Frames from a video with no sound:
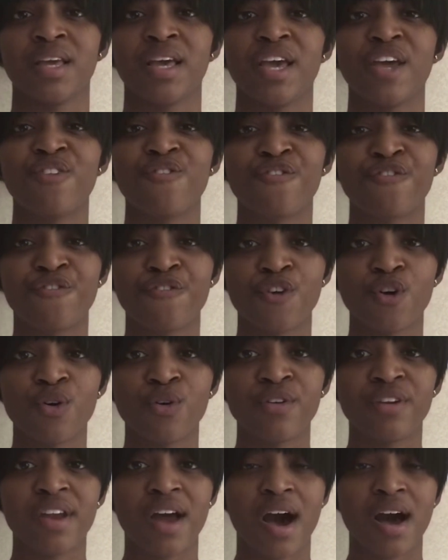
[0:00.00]
in full
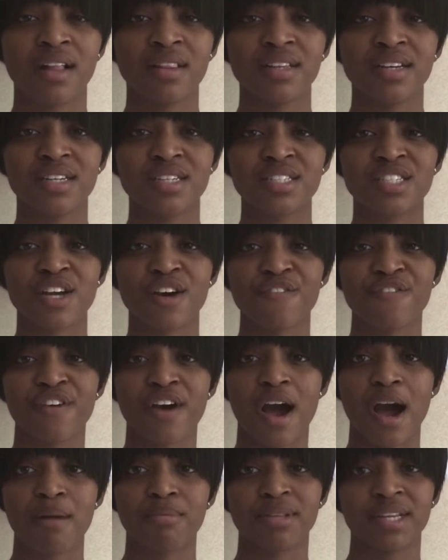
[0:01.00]
knowledge of the
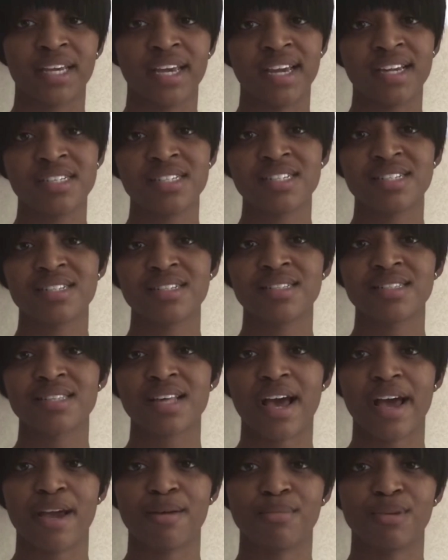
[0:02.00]
obligations
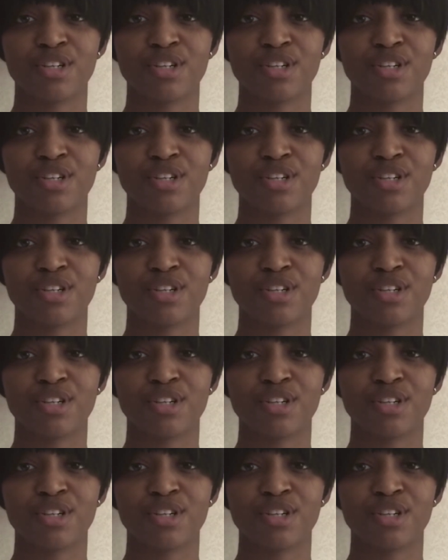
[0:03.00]
I am